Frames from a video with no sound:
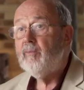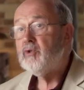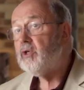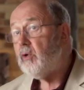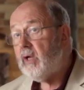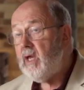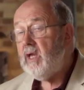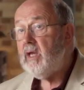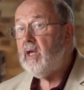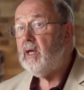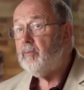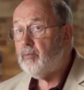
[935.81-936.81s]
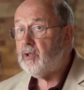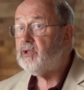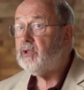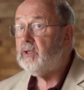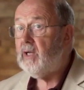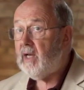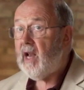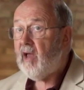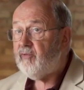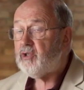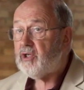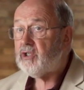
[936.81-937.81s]
So he, in prison in
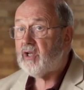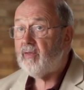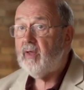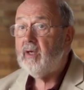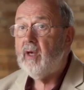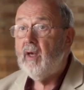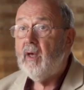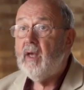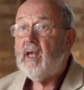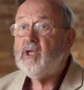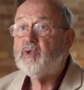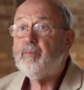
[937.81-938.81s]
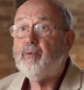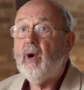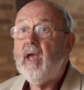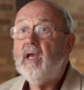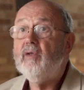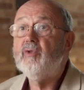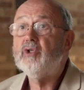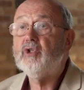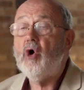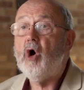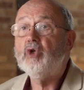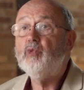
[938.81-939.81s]
Ephesus, I think, is praying that
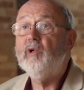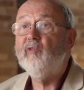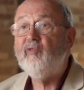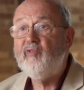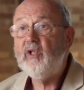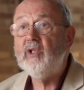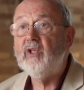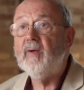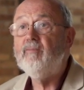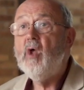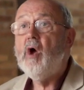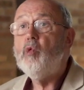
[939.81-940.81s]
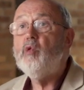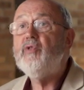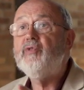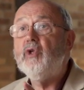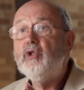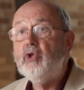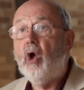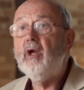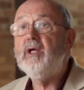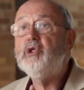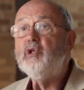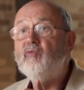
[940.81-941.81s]
God will fill them with the
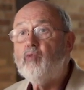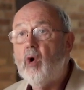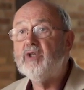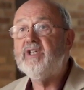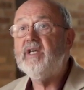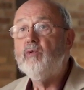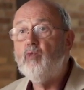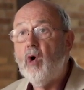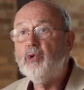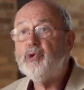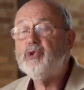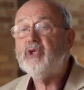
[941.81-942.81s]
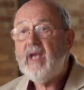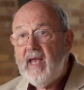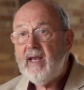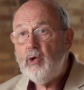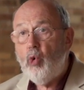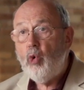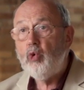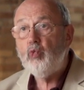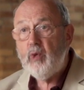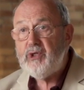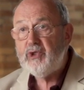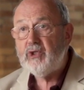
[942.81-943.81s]
knowledge of what he wants in all
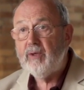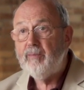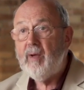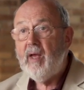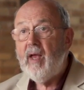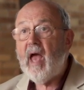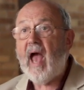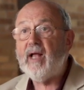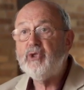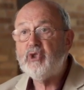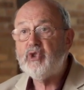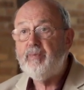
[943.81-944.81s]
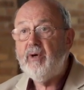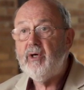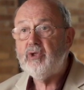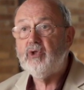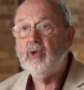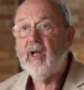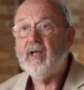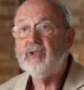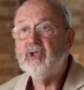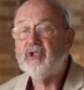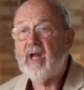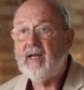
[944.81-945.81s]
wisdom and spiritual
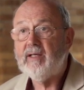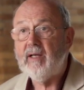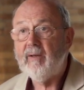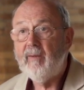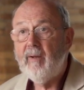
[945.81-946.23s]
understanding,